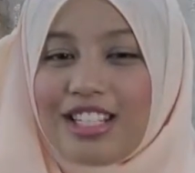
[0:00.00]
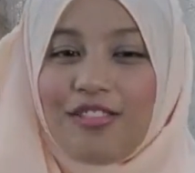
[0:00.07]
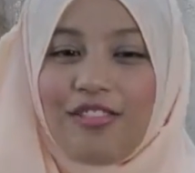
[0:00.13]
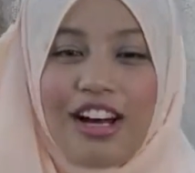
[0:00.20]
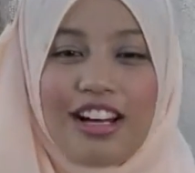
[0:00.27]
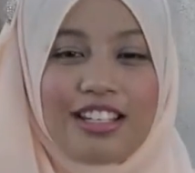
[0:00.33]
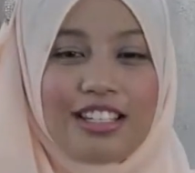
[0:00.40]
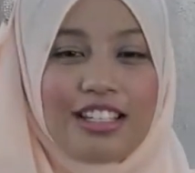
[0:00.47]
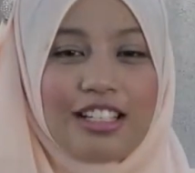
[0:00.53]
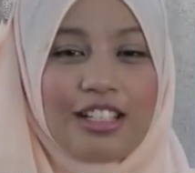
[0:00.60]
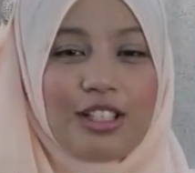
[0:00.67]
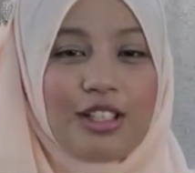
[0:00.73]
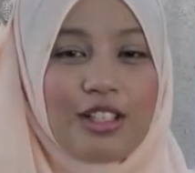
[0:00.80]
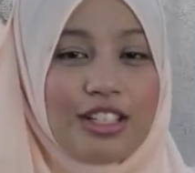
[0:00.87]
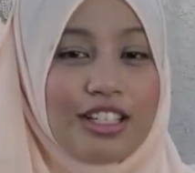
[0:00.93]
is
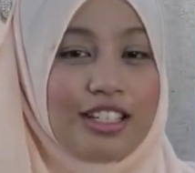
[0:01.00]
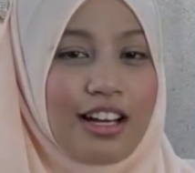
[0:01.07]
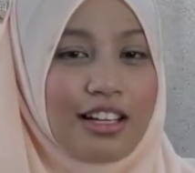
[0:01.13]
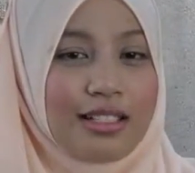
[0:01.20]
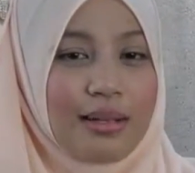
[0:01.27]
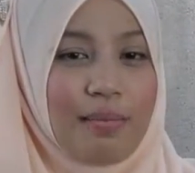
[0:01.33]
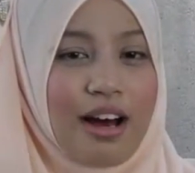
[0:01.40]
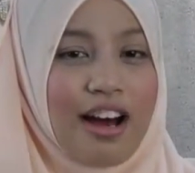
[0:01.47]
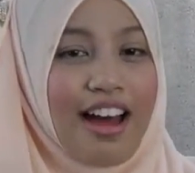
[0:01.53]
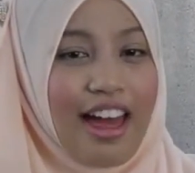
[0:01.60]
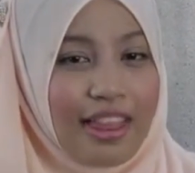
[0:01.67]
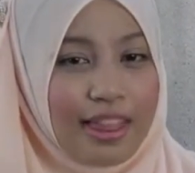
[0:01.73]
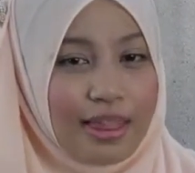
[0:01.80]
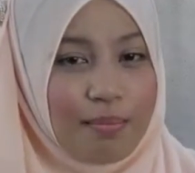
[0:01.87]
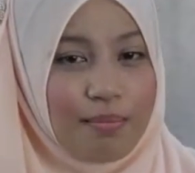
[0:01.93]
fastened to the starter bar
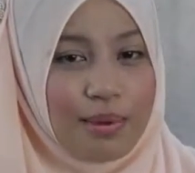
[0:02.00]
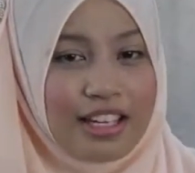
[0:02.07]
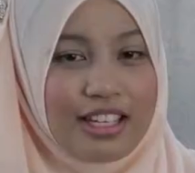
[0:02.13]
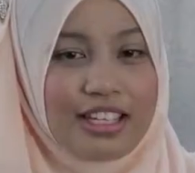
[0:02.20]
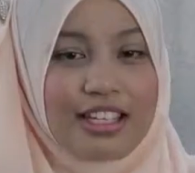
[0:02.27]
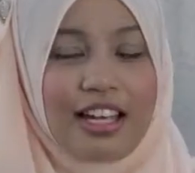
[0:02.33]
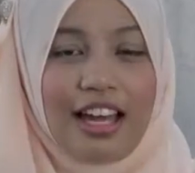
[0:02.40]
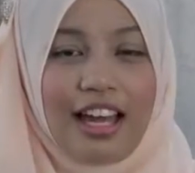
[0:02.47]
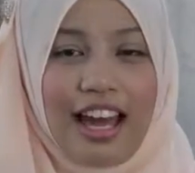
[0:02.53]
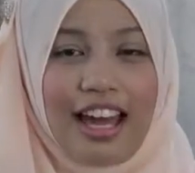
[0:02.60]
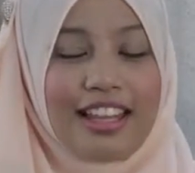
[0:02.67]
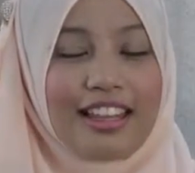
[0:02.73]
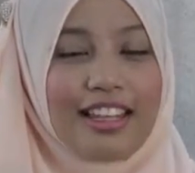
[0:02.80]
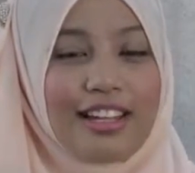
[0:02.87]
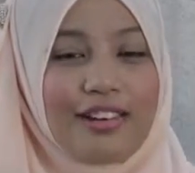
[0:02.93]
at the base
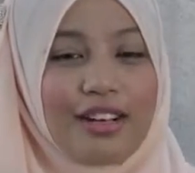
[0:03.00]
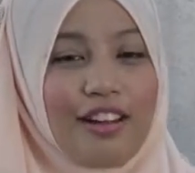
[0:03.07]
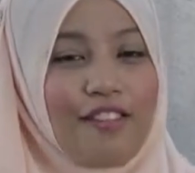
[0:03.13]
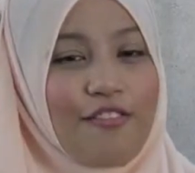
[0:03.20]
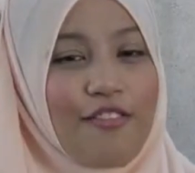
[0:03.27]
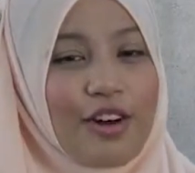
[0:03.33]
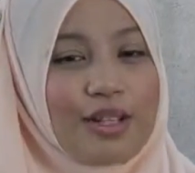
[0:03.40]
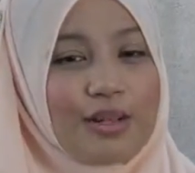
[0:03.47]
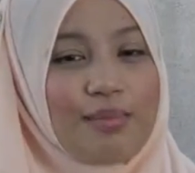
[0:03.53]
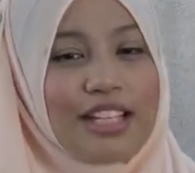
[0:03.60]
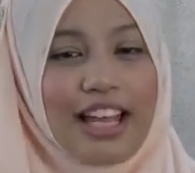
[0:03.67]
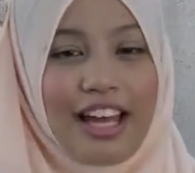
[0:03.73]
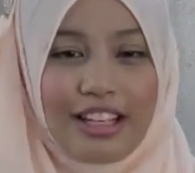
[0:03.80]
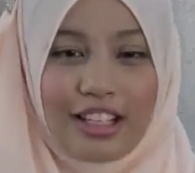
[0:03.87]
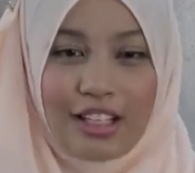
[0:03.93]
and the
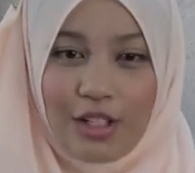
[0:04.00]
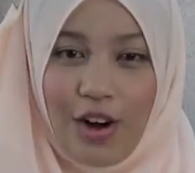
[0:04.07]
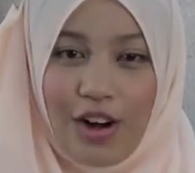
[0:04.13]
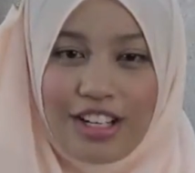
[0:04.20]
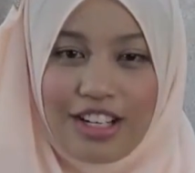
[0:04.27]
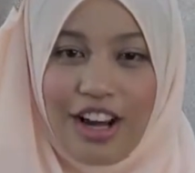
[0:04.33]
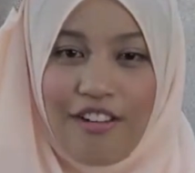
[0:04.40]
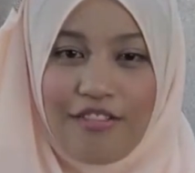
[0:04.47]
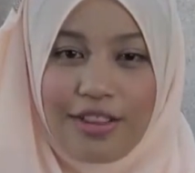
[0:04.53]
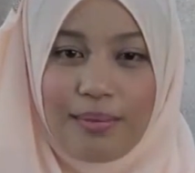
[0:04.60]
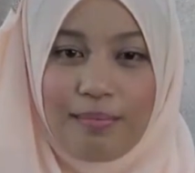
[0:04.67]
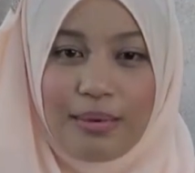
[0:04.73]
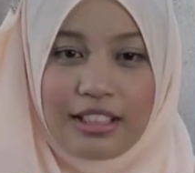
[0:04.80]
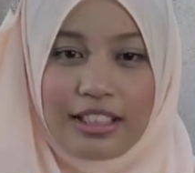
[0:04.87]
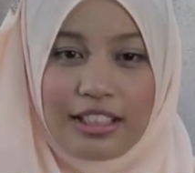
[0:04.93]
reinforcement at the corner of the
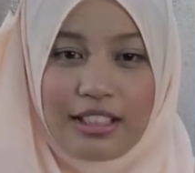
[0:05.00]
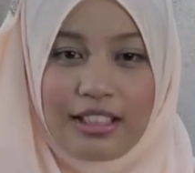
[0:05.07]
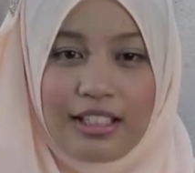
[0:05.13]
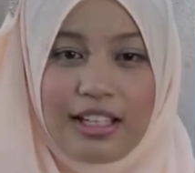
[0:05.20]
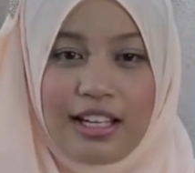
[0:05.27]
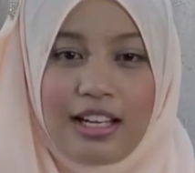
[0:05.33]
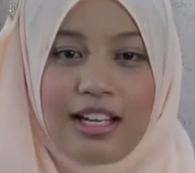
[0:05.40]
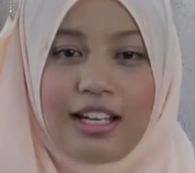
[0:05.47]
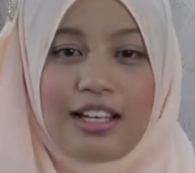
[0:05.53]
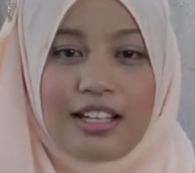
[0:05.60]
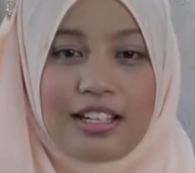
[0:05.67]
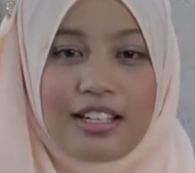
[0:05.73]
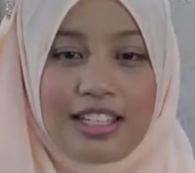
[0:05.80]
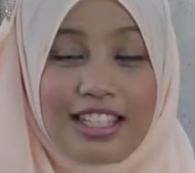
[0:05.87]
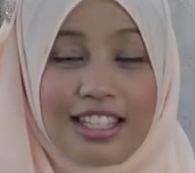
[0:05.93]
building.
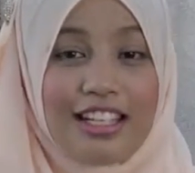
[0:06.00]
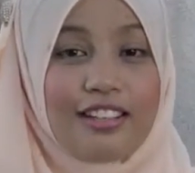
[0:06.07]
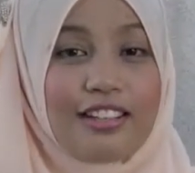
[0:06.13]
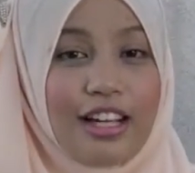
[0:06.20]
Steel